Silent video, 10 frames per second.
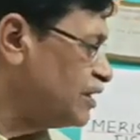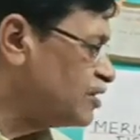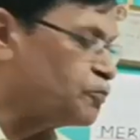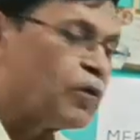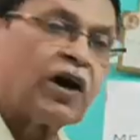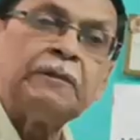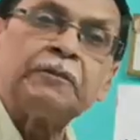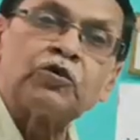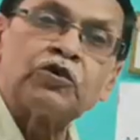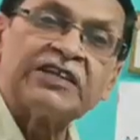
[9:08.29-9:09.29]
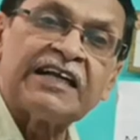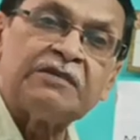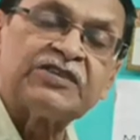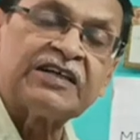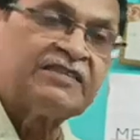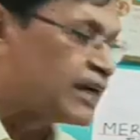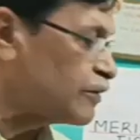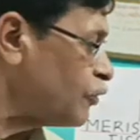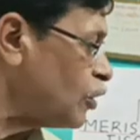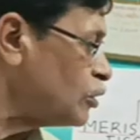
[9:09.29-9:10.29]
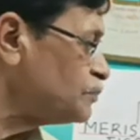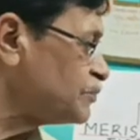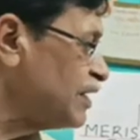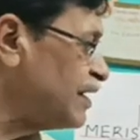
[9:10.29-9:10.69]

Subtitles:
small protoxylem cells are formed,